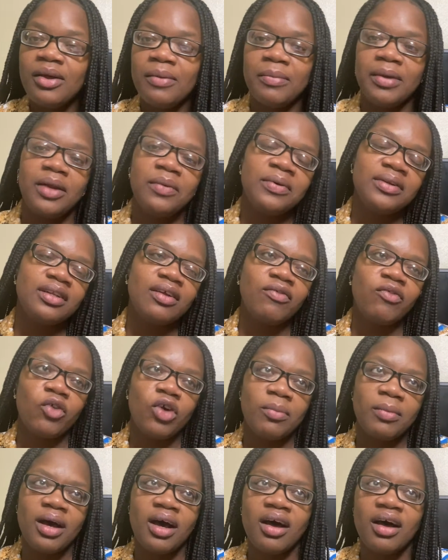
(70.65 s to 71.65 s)
But it was a
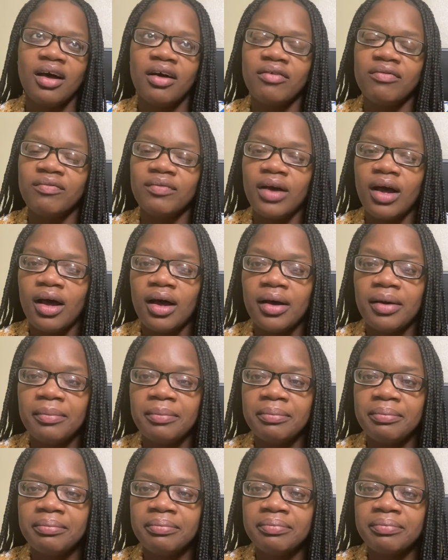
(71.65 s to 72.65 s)
form of
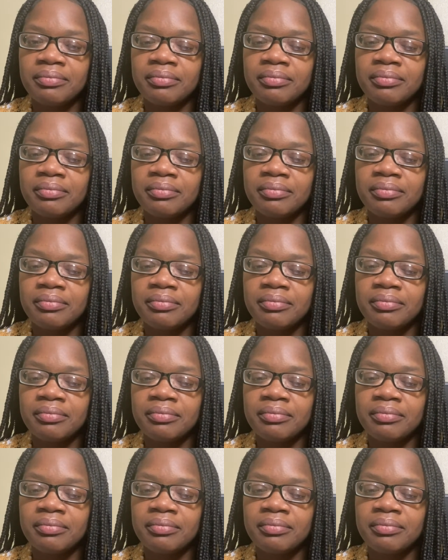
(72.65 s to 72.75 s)
um,